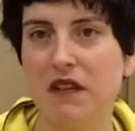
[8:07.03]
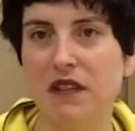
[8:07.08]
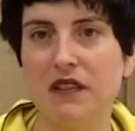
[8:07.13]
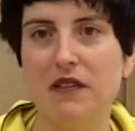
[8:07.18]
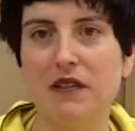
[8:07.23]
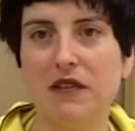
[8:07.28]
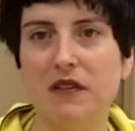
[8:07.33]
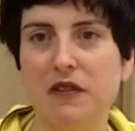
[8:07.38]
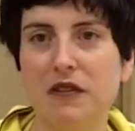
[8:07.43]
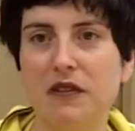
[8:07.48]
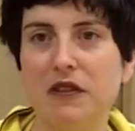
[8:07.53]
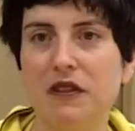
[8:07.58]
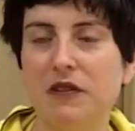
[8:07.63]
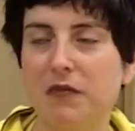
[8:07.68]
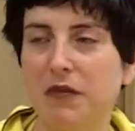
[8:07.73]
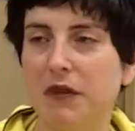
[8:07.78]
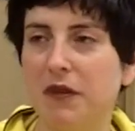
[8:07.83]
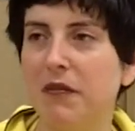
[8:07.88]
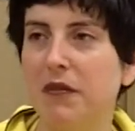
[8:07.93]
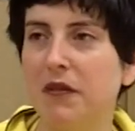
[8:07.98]
and although
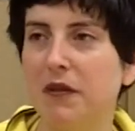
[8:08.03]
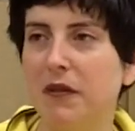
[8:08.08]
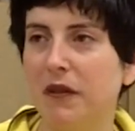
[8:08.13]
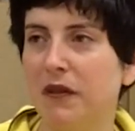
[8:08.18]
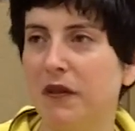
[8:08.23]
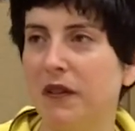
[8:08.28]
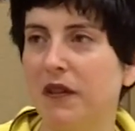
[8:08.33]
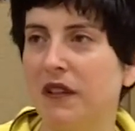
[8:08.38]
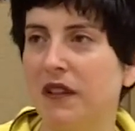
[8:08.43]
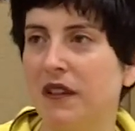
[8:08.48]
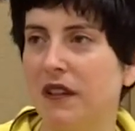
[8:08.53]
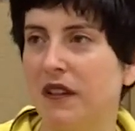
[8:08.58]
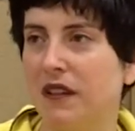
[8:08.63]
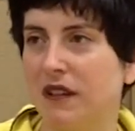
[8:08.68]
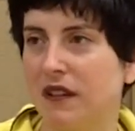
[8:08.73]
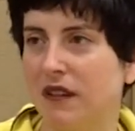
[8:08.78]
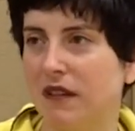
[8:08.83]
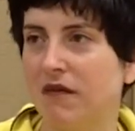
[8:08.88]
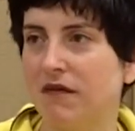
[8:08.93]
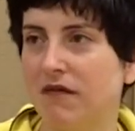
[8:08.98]
these people look
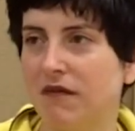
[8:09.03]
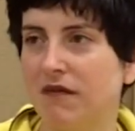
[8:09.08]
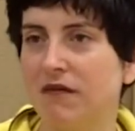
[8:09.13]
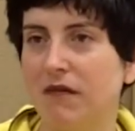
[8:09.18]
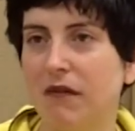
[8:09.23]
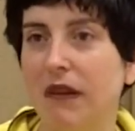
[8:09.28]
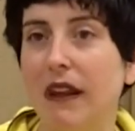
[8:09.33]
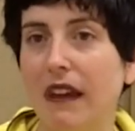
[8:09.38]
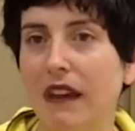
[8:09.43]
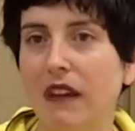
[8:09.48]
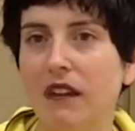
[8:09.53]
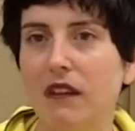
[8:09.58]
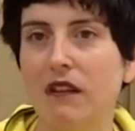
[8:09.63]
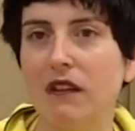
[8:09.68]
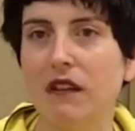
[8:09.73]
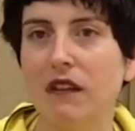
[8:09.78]
black,